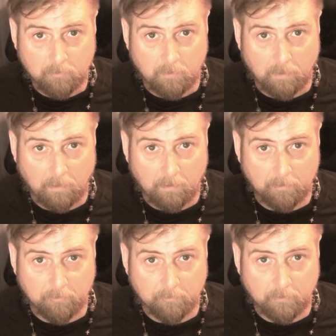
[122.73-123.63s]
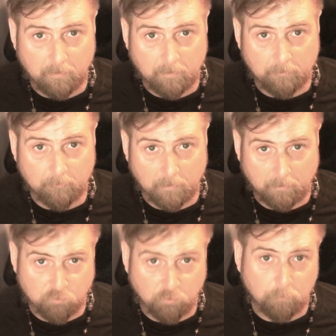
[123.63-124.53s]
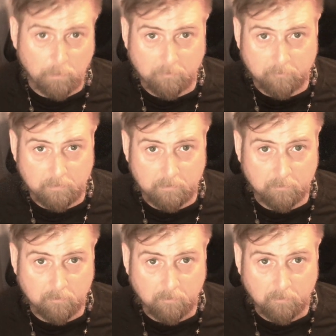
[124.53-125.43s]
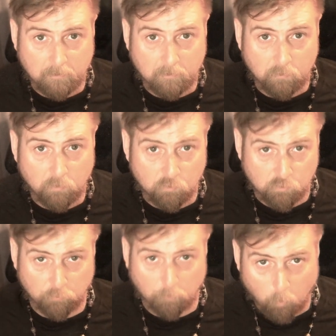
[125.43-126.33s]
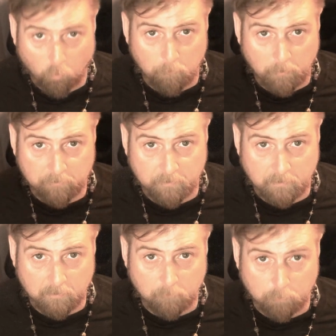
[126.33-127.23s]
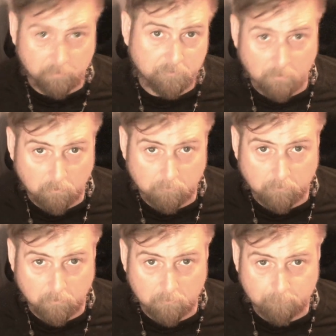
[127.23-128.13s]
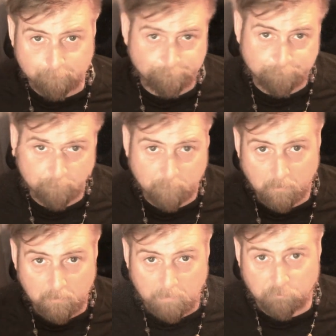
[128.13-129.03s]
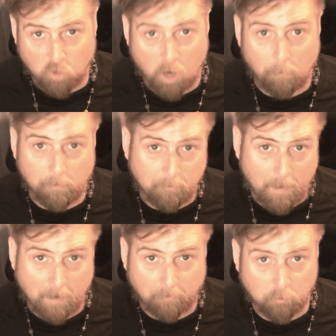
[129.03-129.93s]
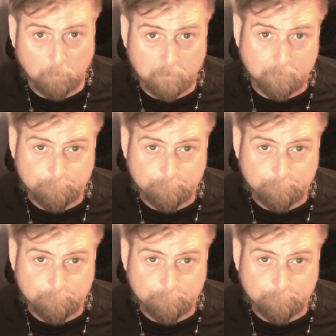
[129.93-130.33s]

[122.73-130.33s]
And uh, like she was Métis. She was reported missing. Police didn't look for her. It's common in Manitoba.